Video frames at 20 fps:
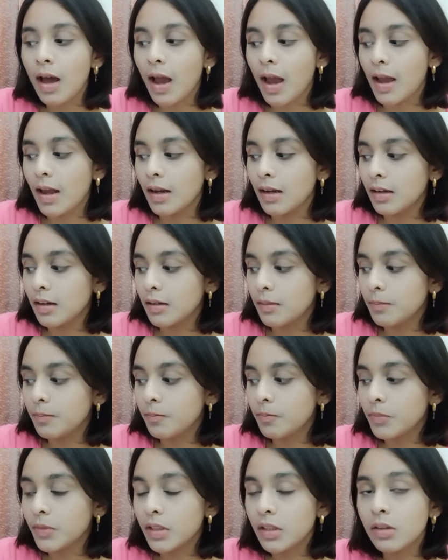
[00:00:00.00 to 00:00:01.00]
And
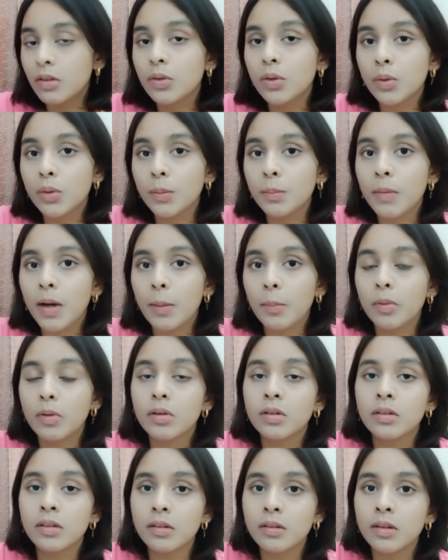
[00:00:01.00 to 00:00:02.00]
this roadmap or
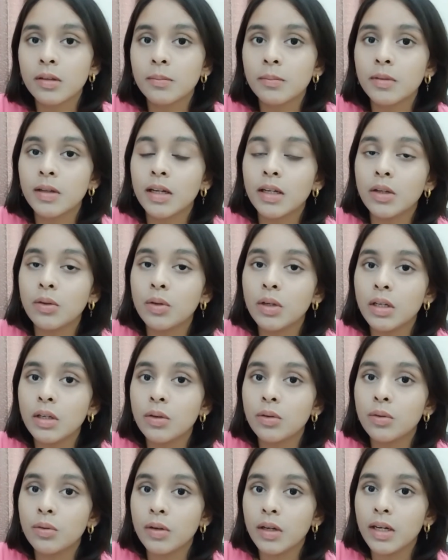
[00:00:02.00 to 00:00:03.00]
system that you need
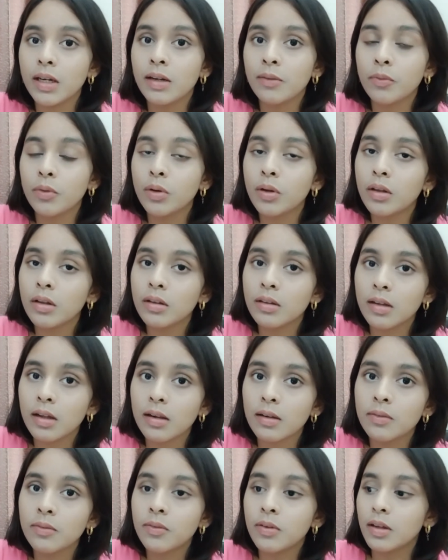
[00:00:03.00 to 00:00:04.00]
to create for
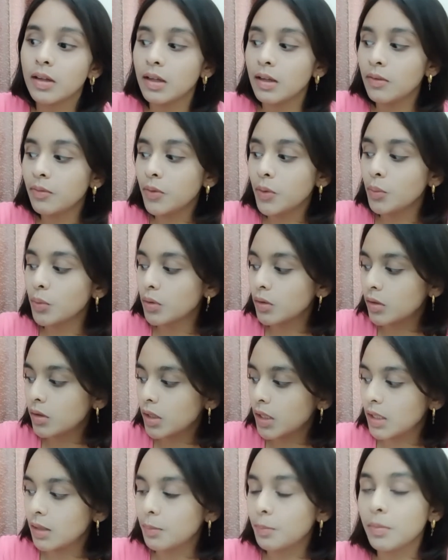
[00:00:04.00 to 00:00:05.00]
yourself if you want to
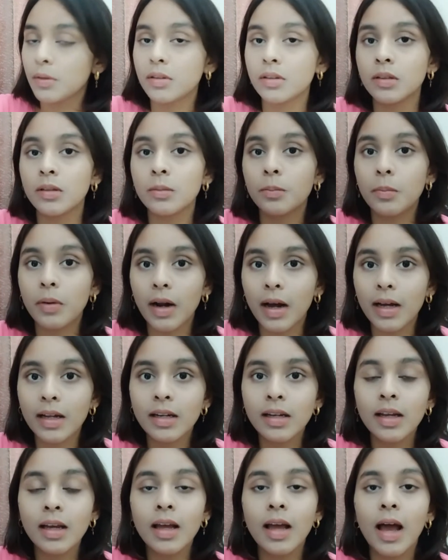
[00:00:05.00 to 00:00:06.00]
create a personal
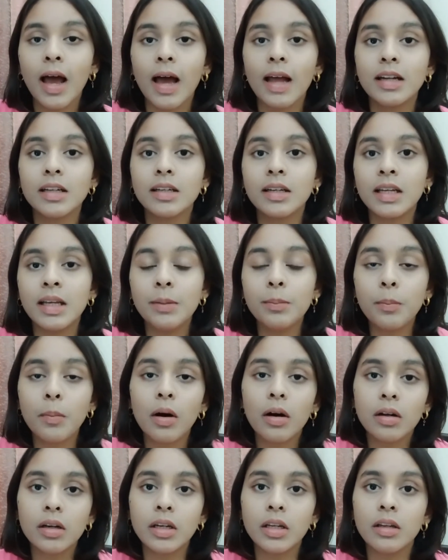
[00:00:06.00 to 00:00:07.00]
brand and keep
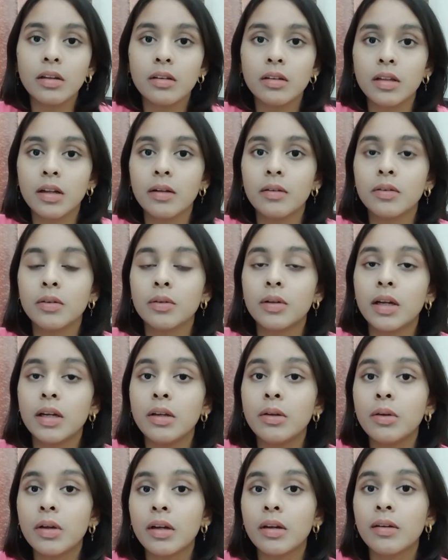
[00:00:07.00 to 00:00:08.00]
marketing yourself so that
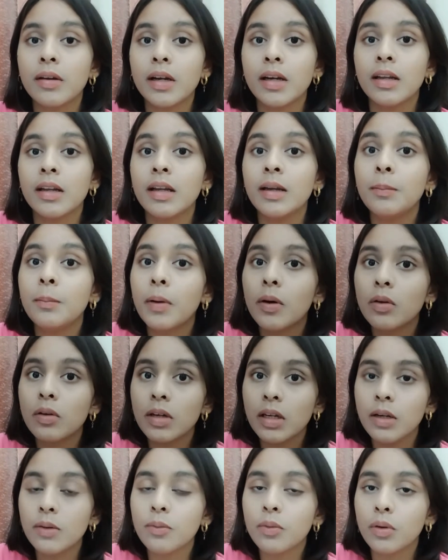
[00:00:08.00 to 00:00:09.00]
you can create an inbound
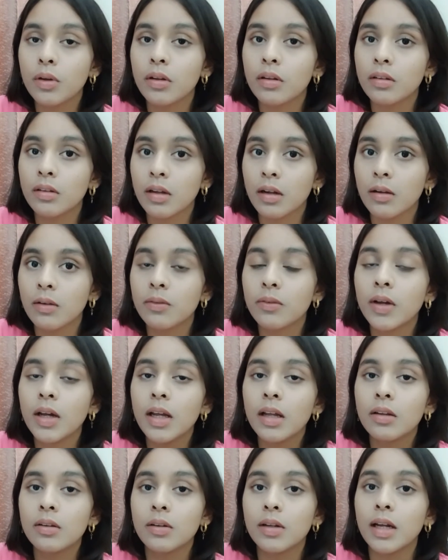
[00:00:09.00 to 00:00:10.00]
lead for yourself
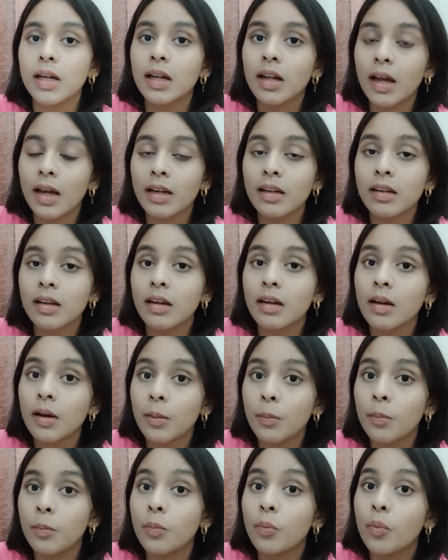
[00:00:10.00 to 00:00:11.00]
so that clients can
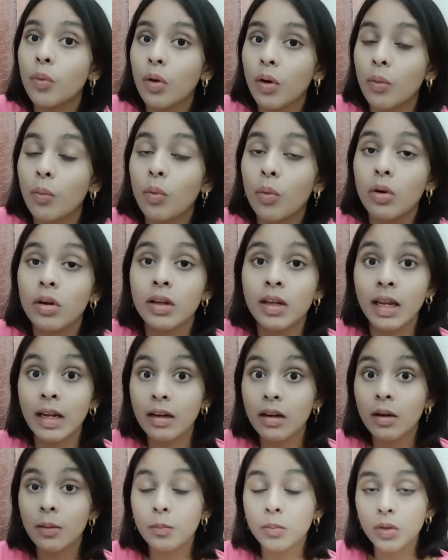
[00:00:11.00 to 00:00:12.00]
come
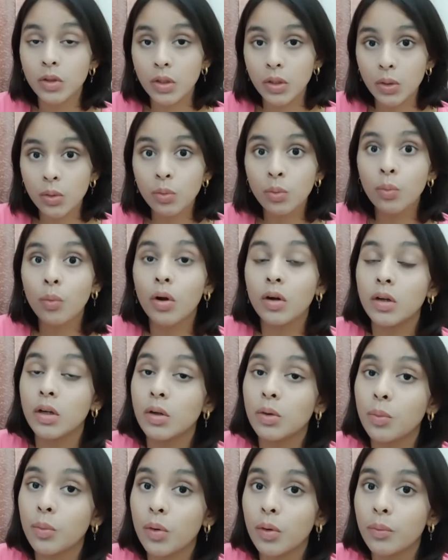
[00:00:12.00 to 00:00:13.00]
to you wanting
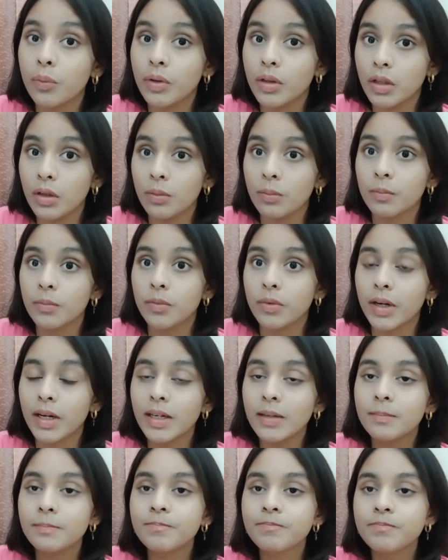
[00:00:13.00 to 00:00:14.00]
to work with you, right?